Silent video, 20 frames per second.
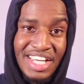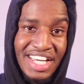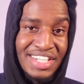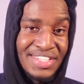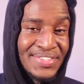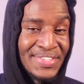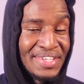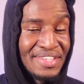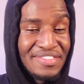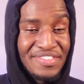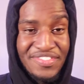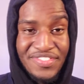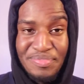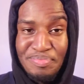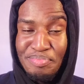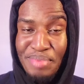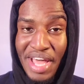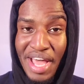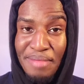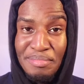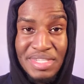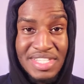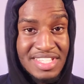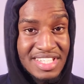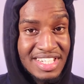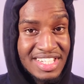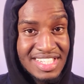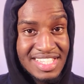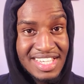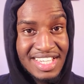don't know if Pam is
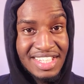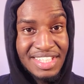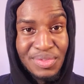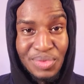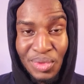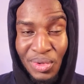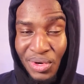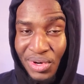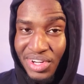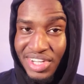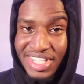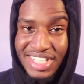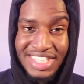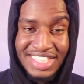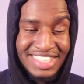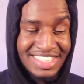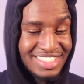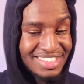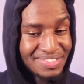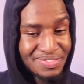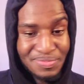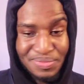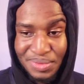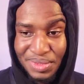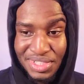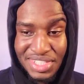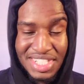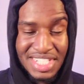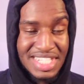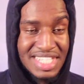gonna tell Roy.
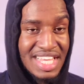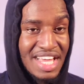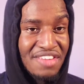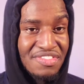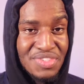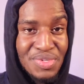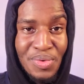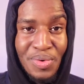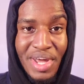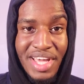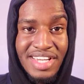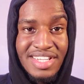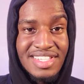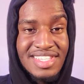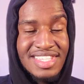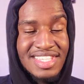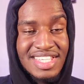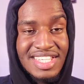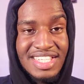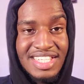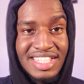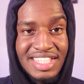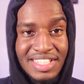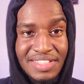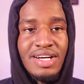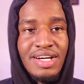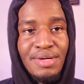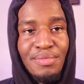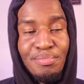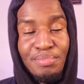We'll just have to wait and see.
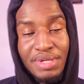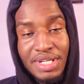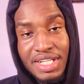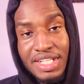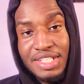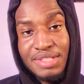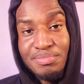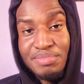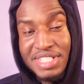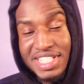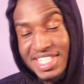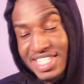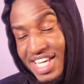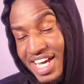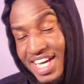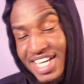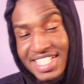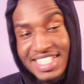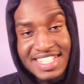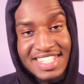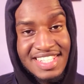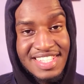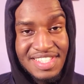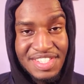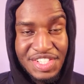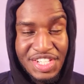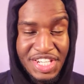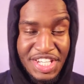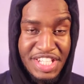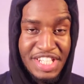But besides
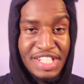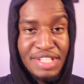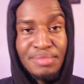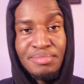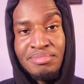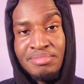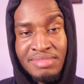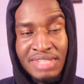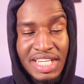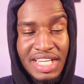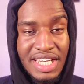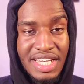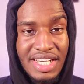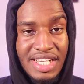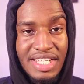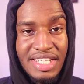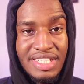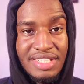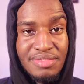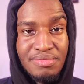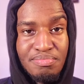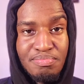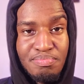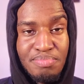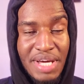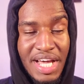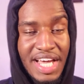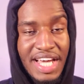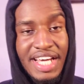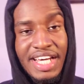Jim and
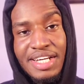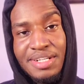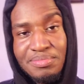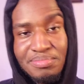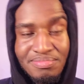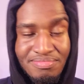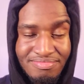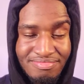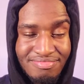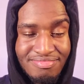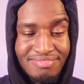Pam,